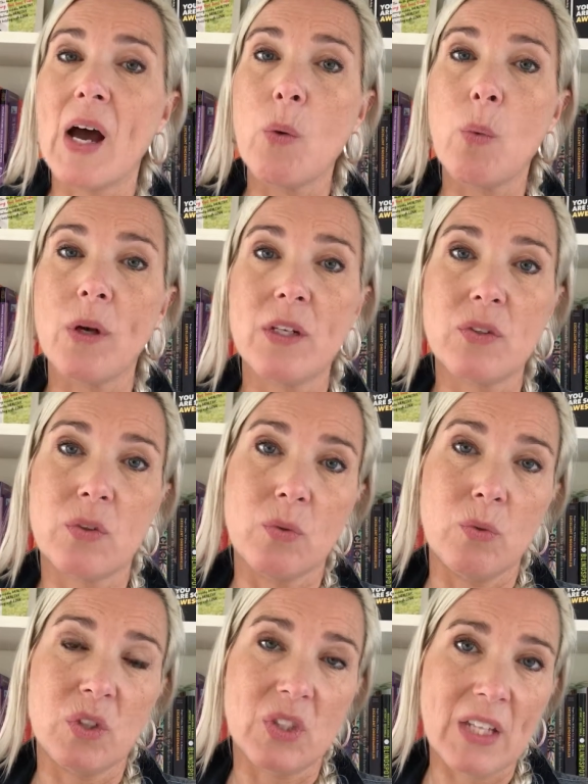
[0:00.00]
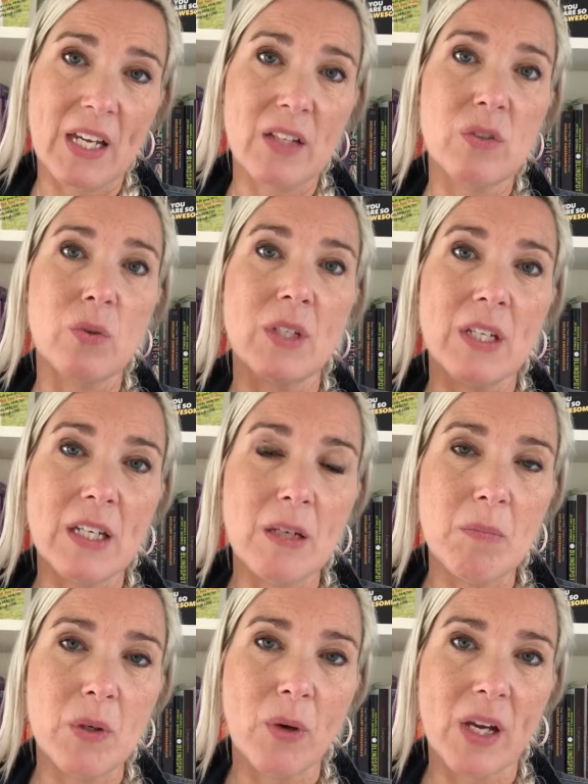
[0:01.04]
I wanted to stick to the
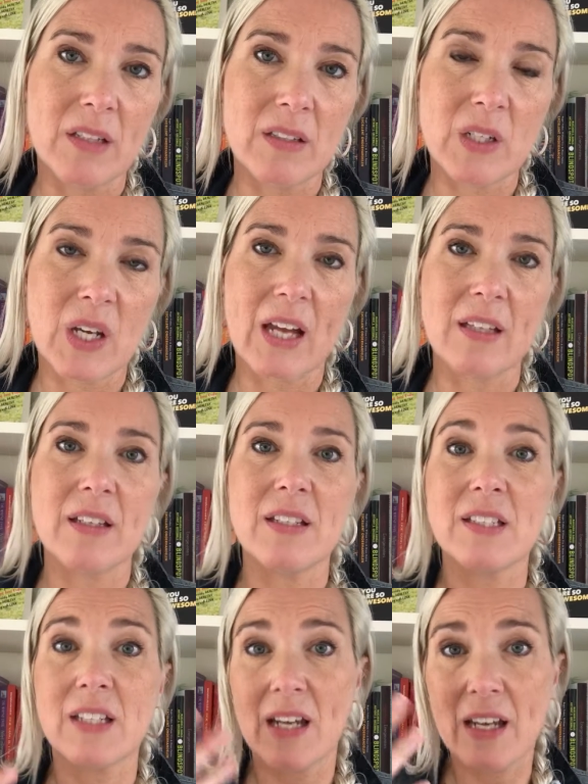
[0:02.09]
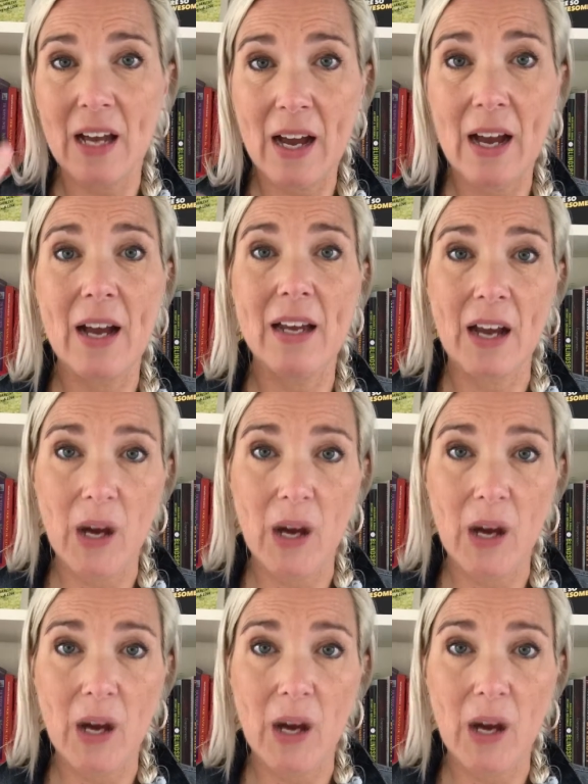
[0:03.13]
email etiquette and saying, hi,